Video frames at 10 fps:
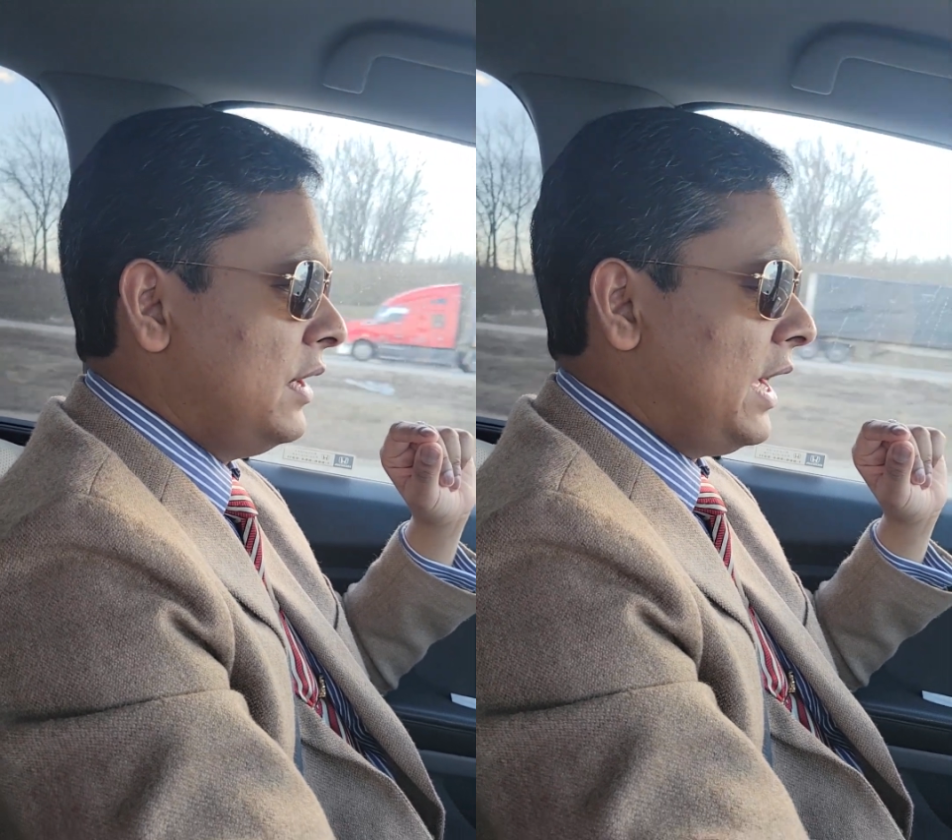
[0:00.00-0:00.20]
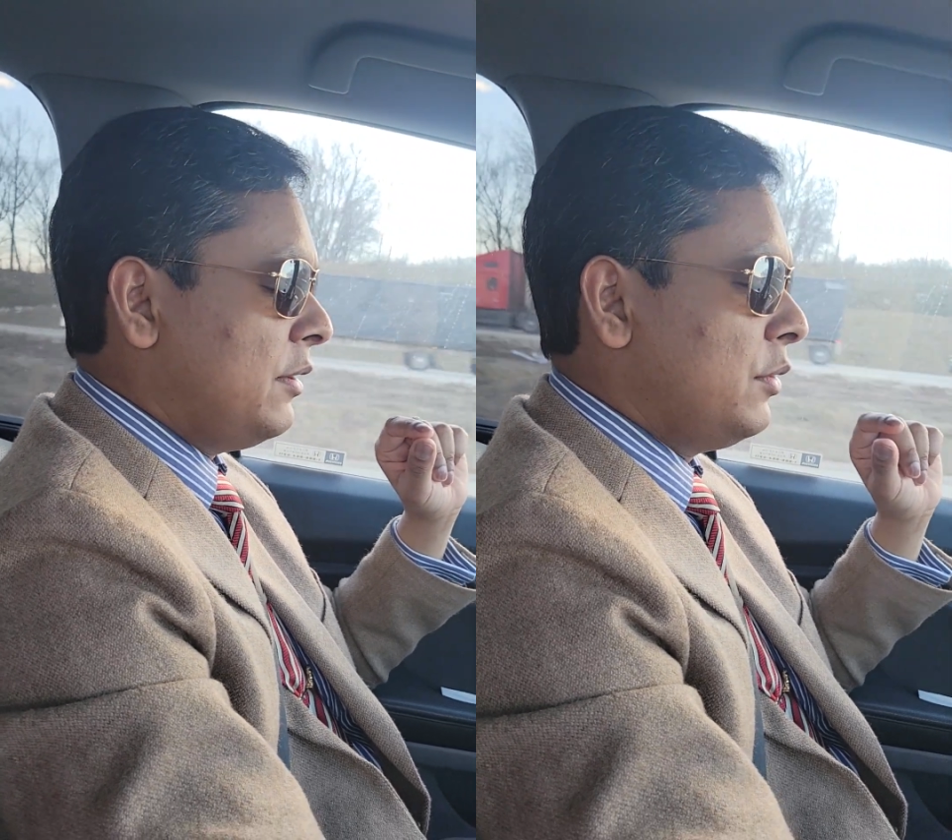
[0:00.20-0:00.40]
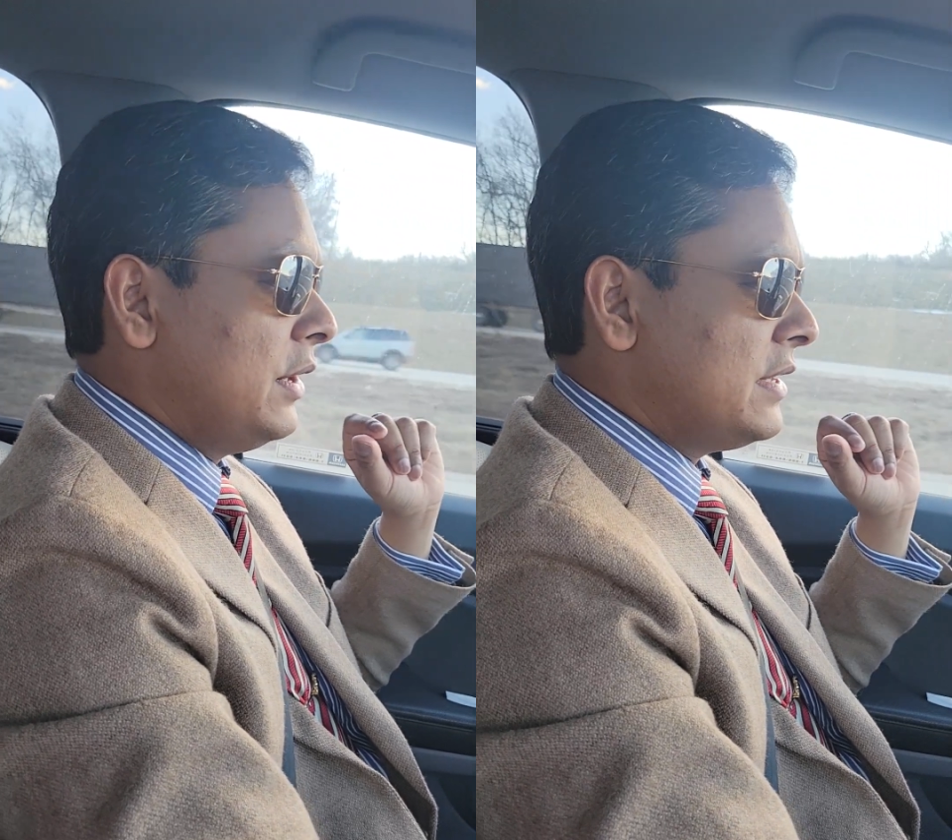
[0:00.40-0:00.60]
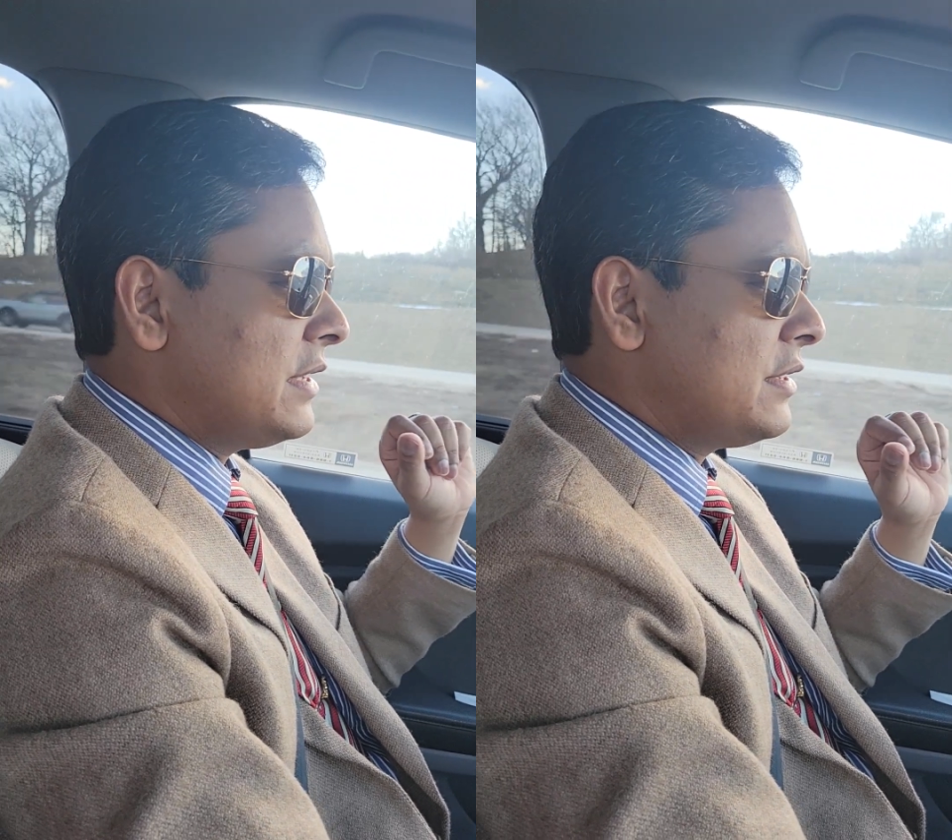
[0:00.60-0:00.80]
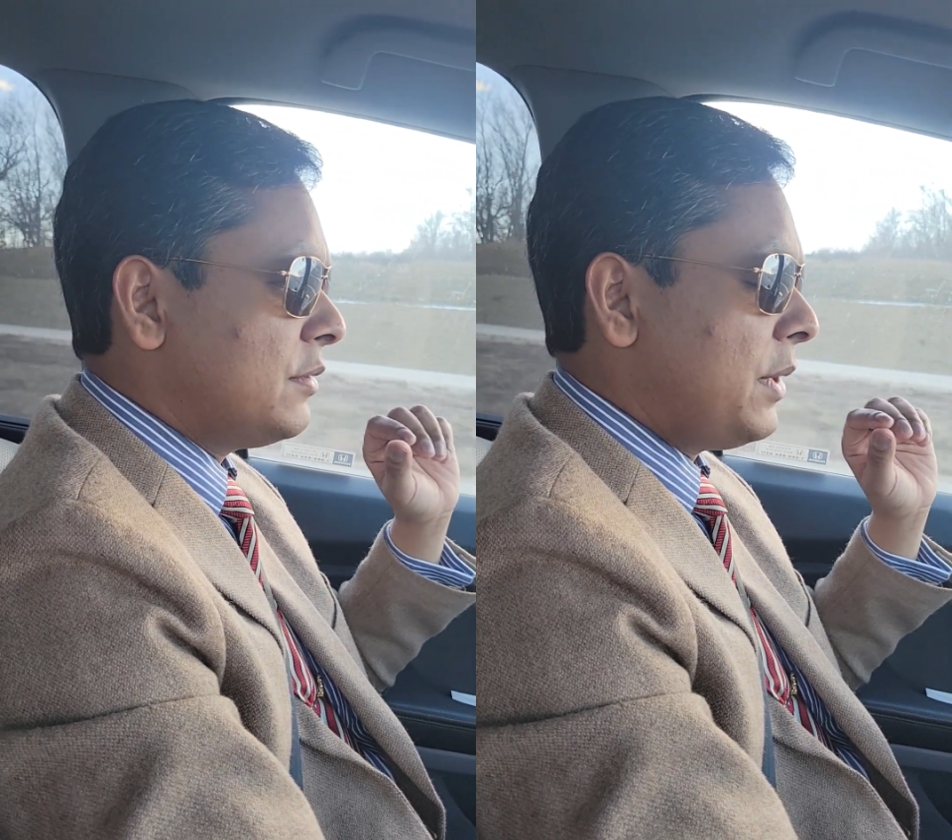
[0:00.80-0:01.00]
and who
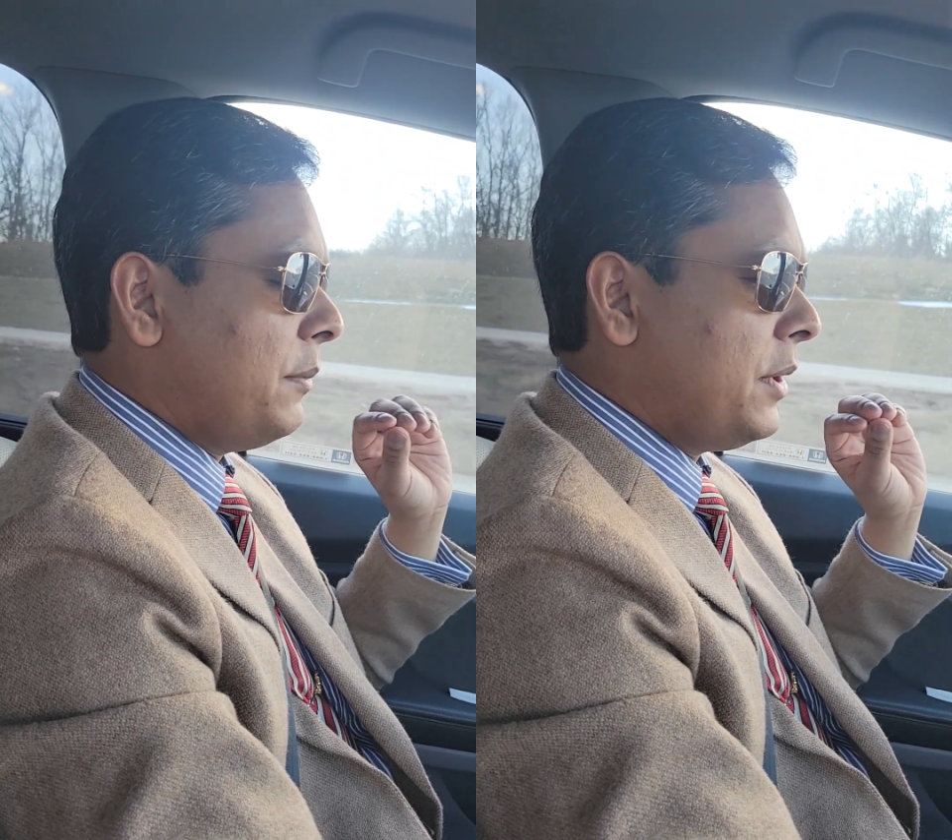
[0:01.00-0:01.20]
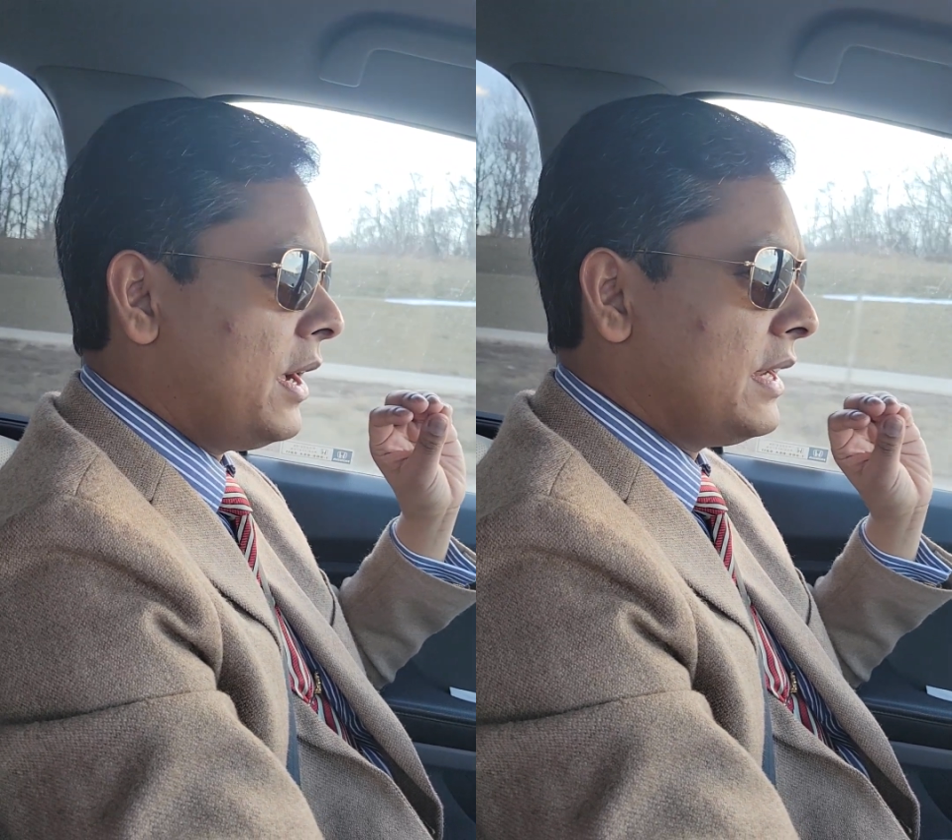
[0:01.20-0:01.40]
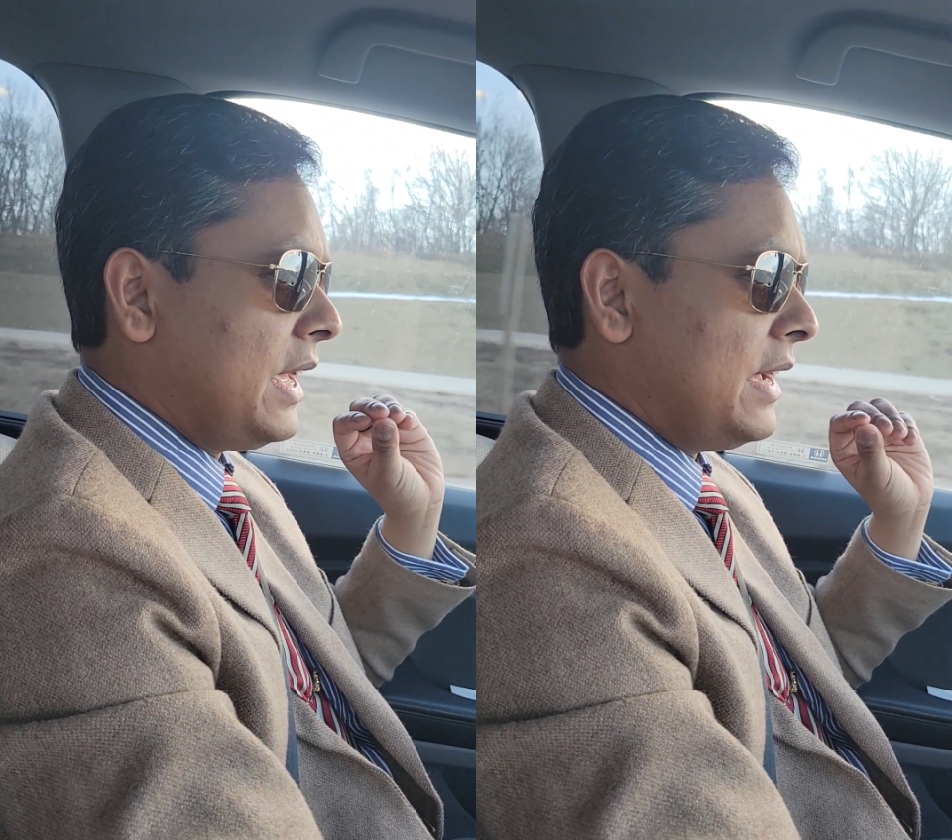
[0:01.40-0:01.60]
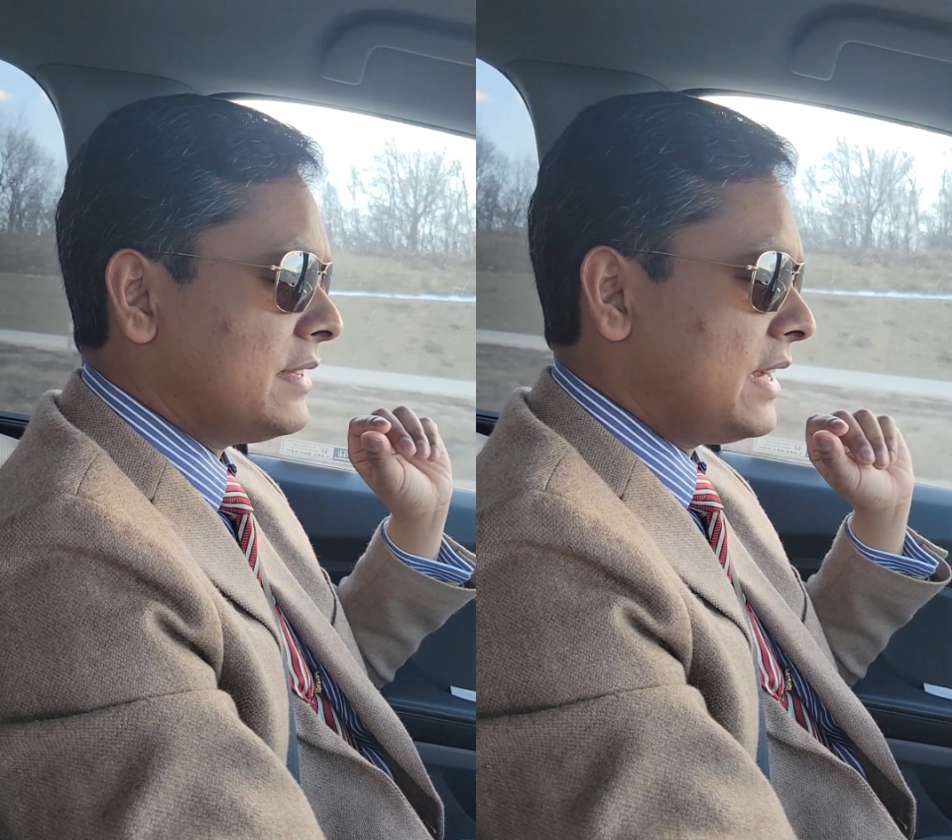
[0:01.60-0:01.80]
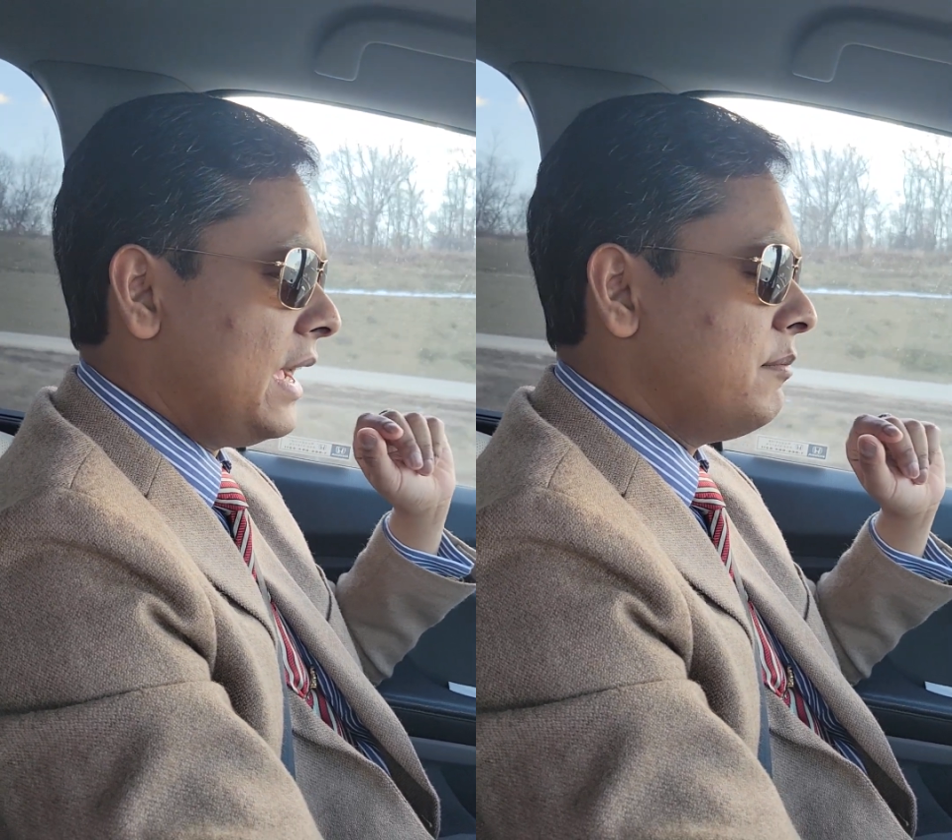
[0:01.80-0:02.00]
listens to my
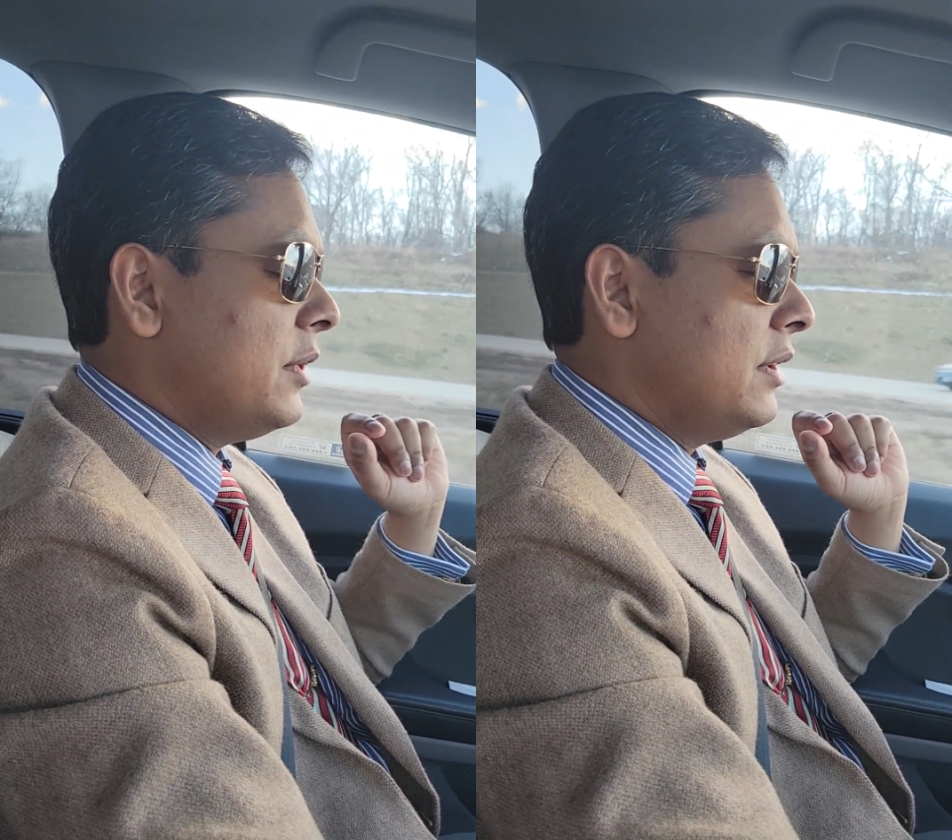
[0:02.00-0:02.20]
podcast. I'm